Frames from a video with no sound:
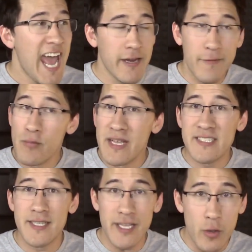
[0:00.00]
And if you
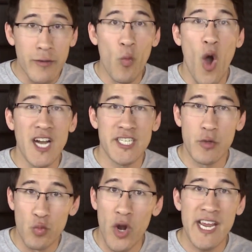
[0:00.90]
missed it, you can watch
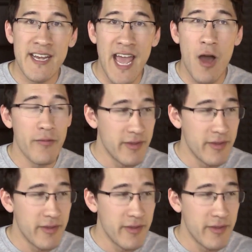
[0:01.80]
it right now.